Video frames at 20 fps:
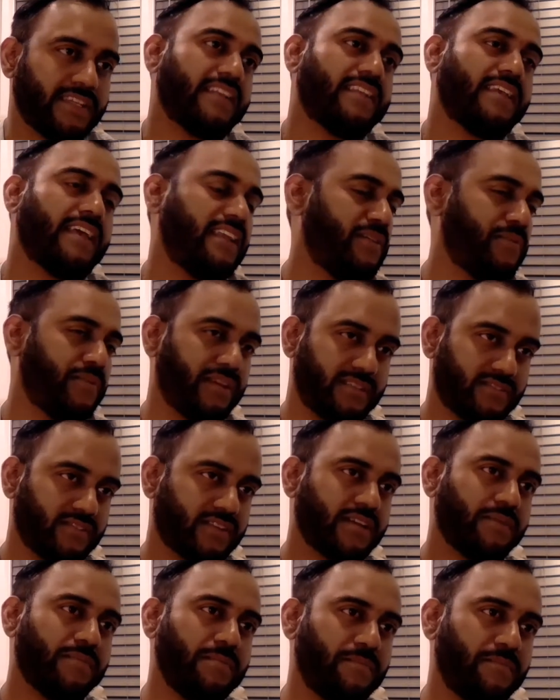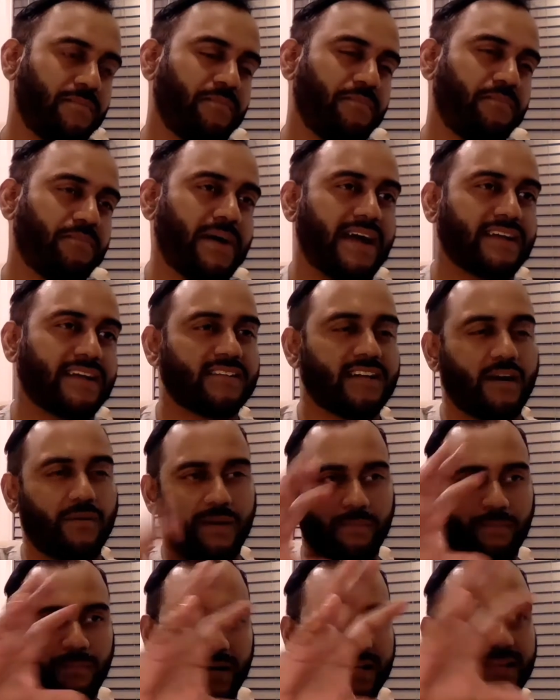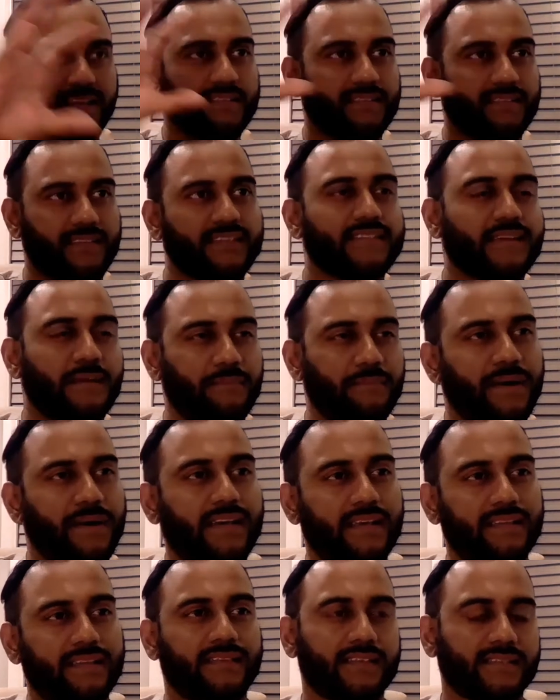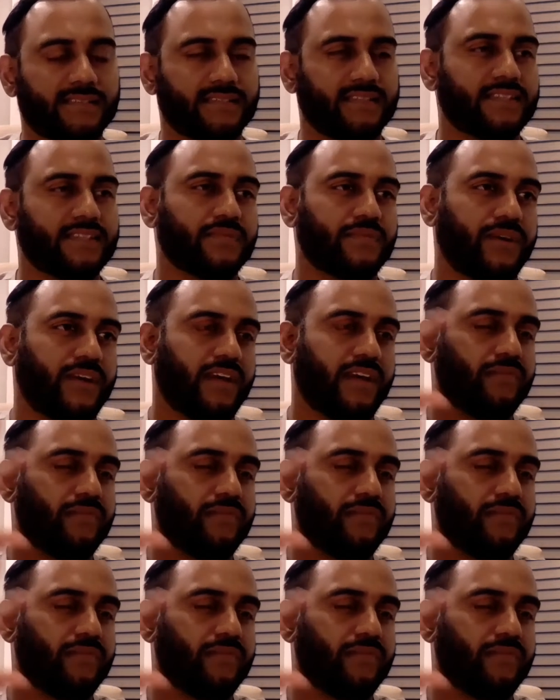And anyway, so coming back to how I bucket things this way.